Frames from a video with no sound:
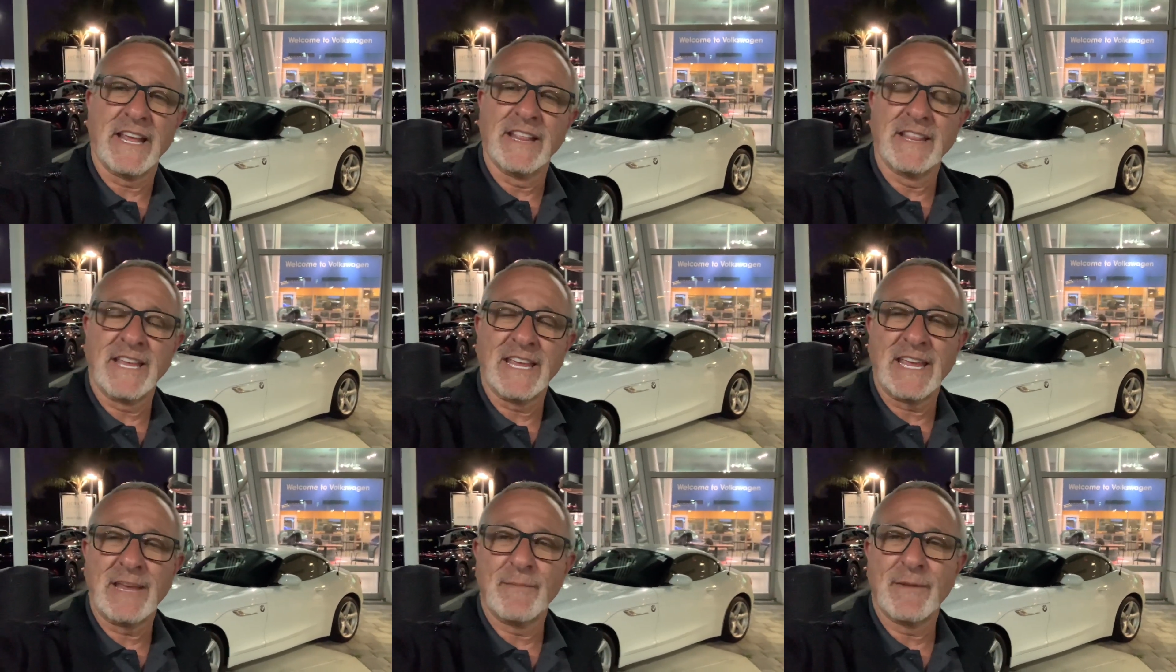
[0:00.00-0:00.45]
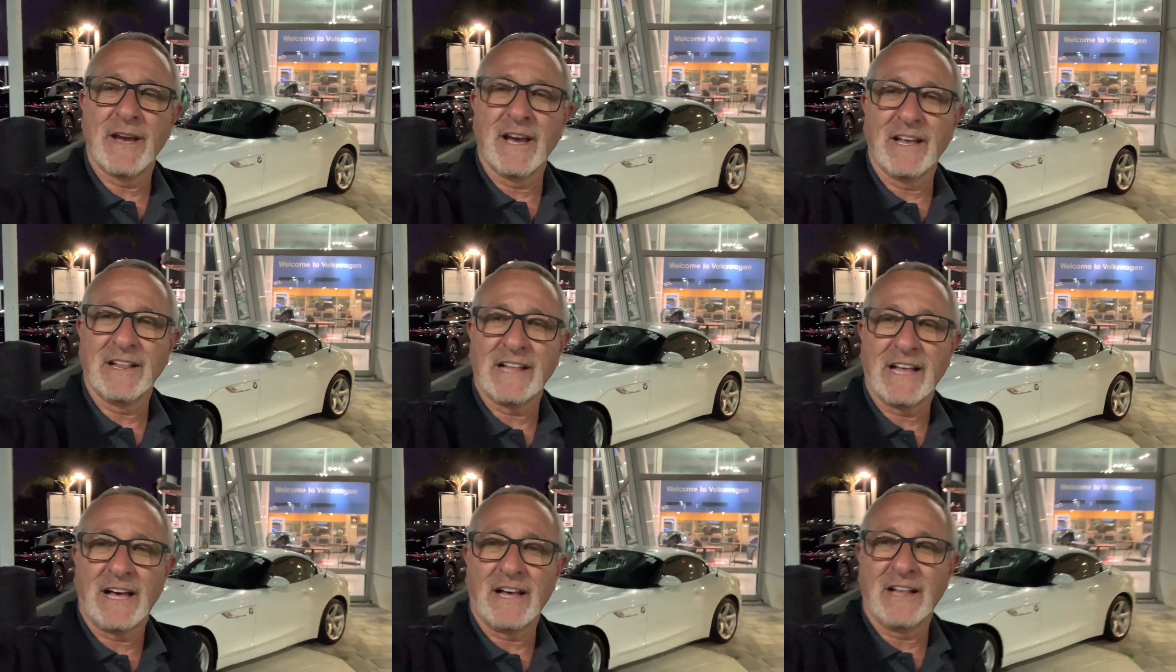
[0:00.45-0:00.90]
In the
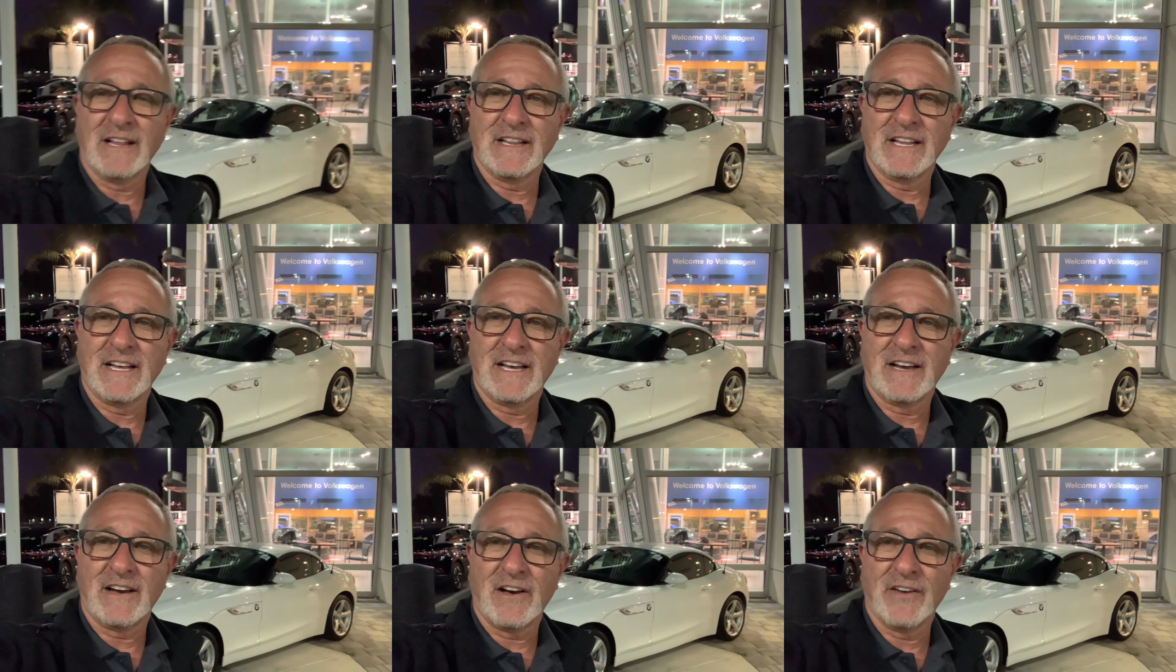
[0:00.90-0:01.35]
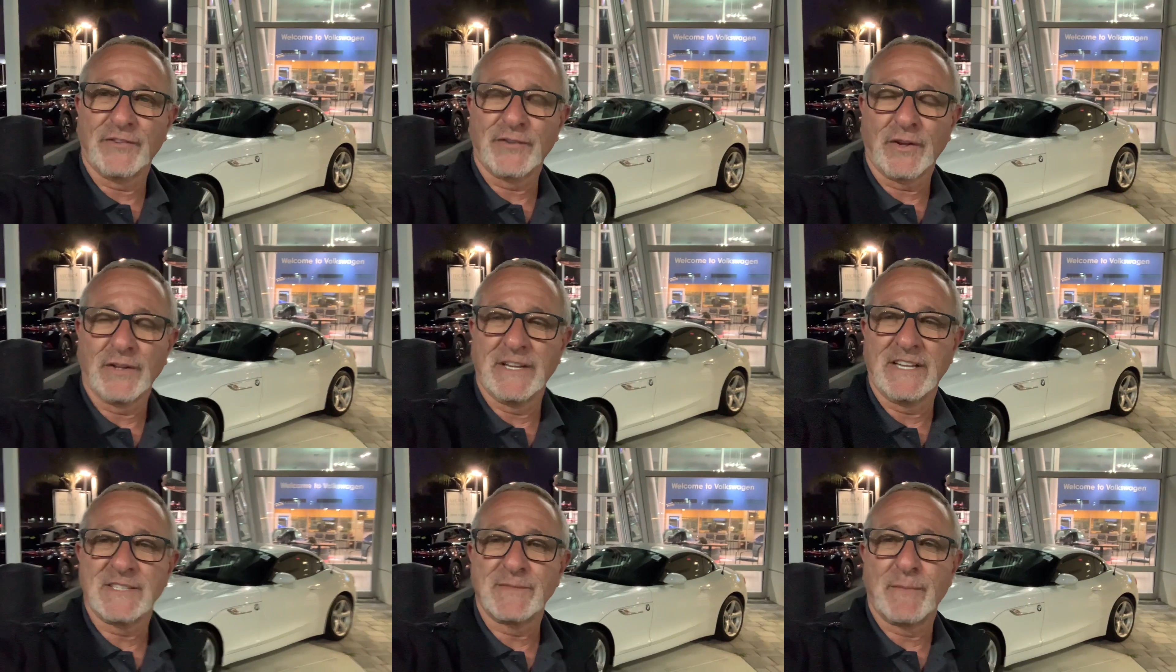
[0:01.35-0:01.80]
email, I'll uh,
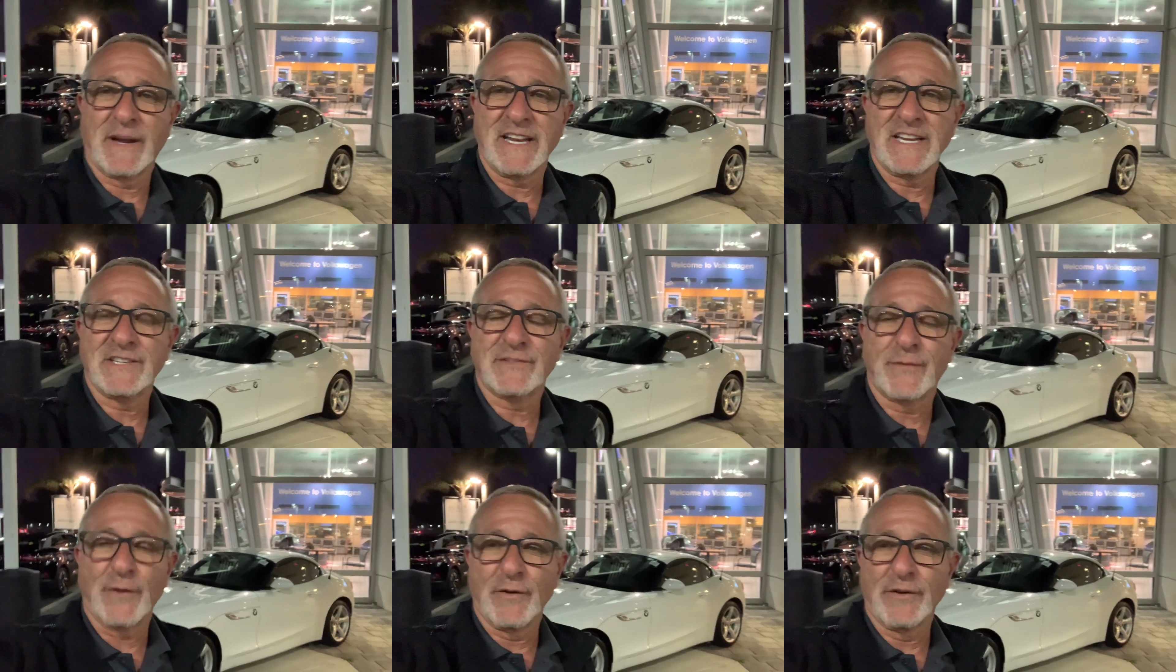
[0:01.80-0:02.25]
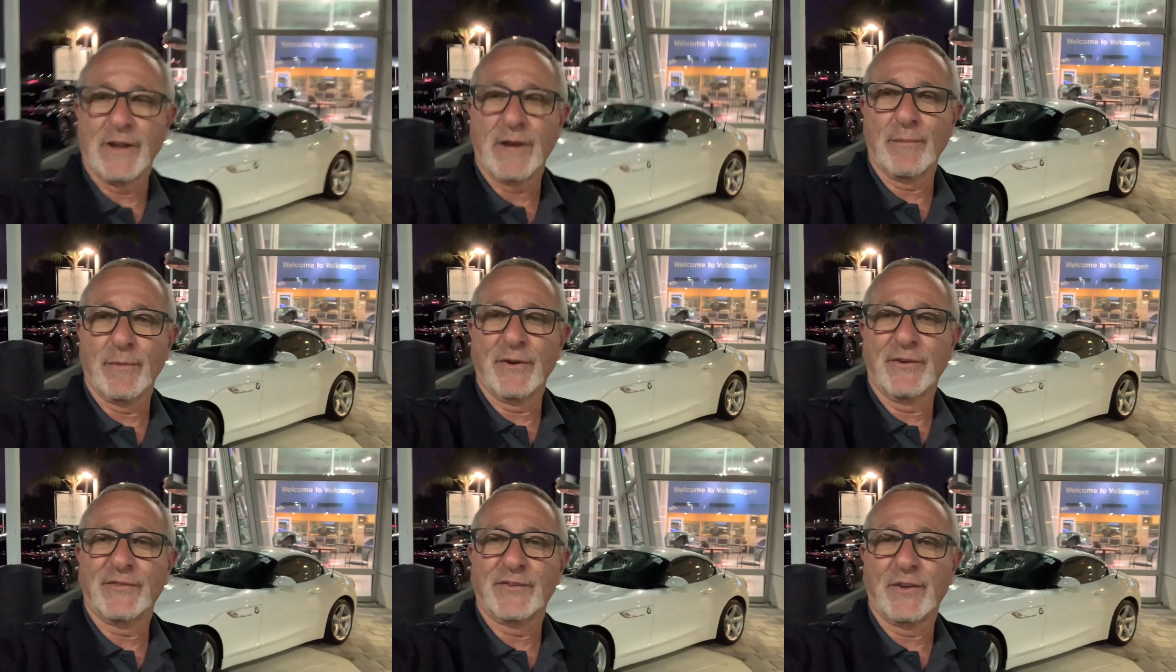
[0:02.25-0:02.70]
also list Buddy's phone
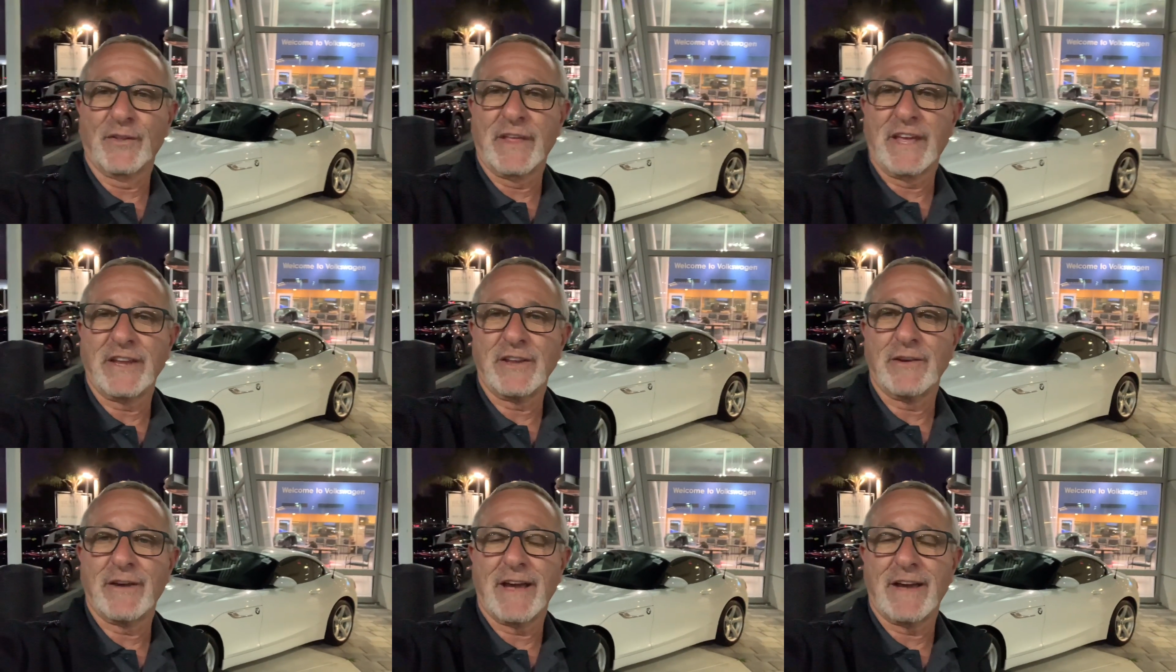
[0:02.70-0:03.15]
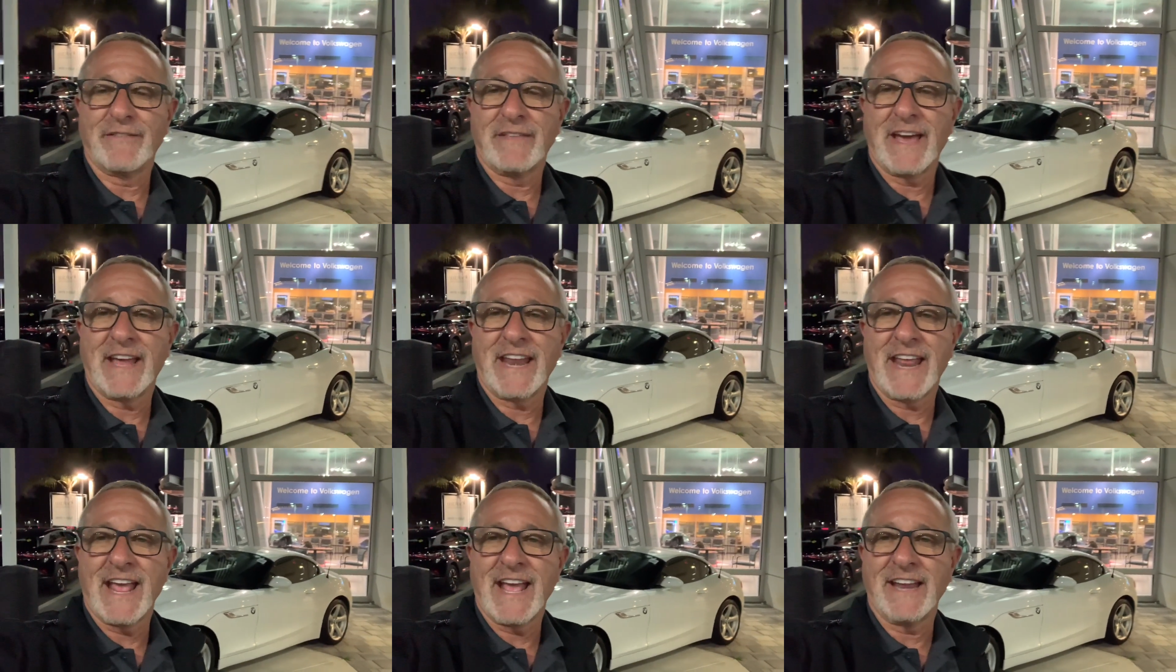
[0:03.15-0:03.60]
number so that you have
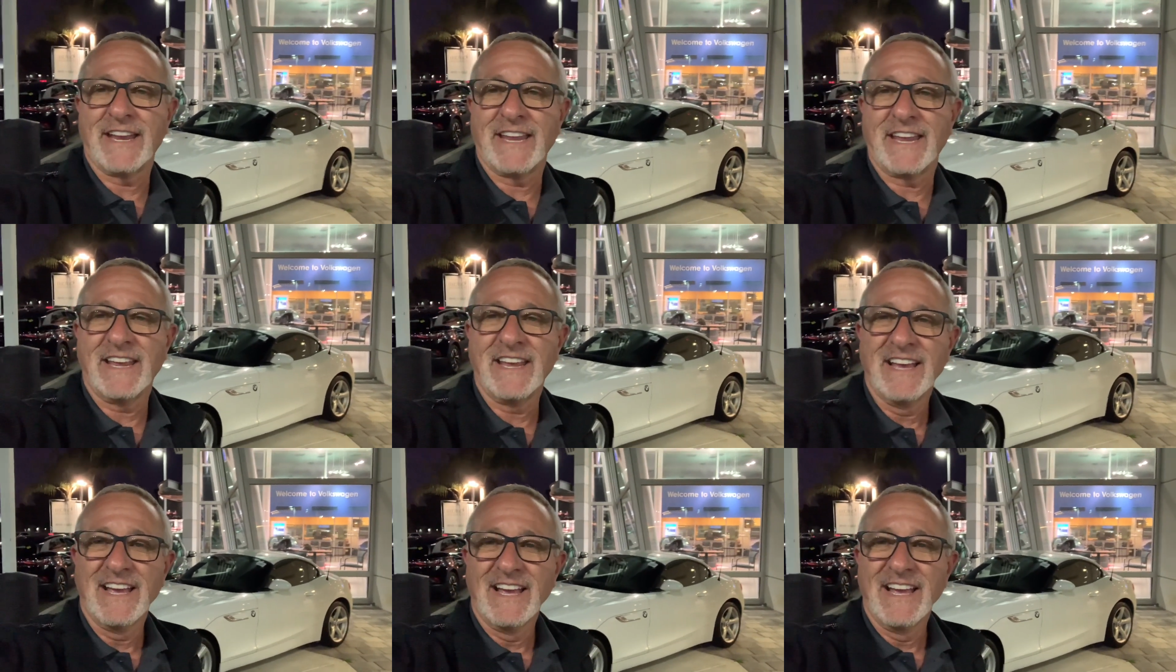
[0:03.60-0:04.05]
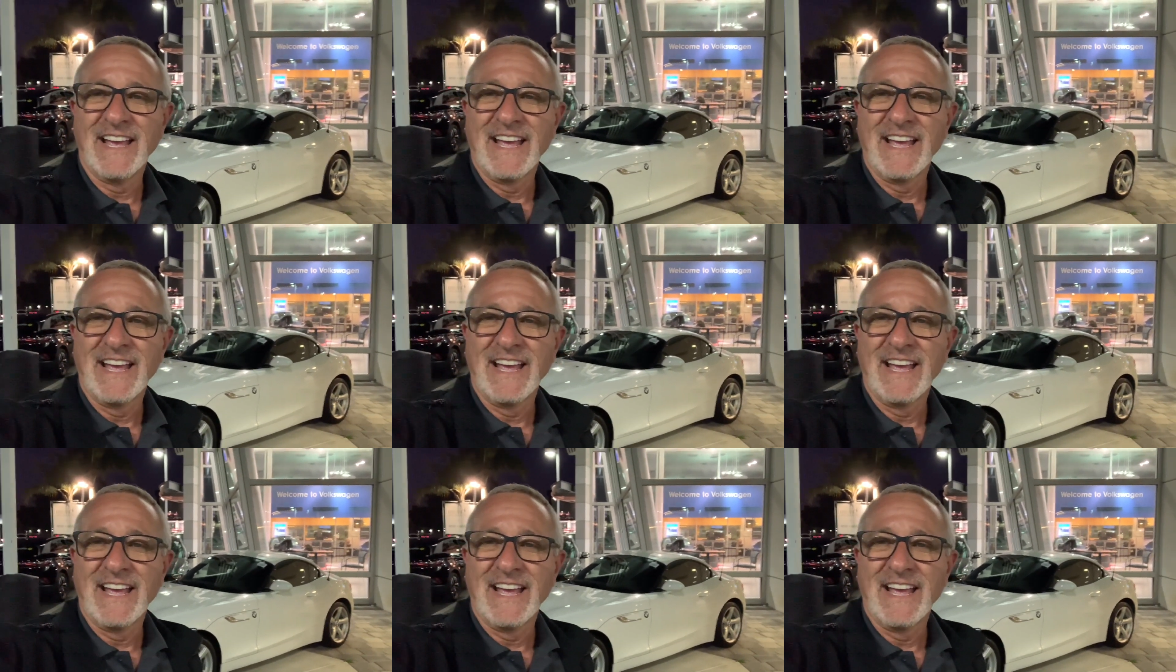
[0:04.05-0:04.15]
that handy.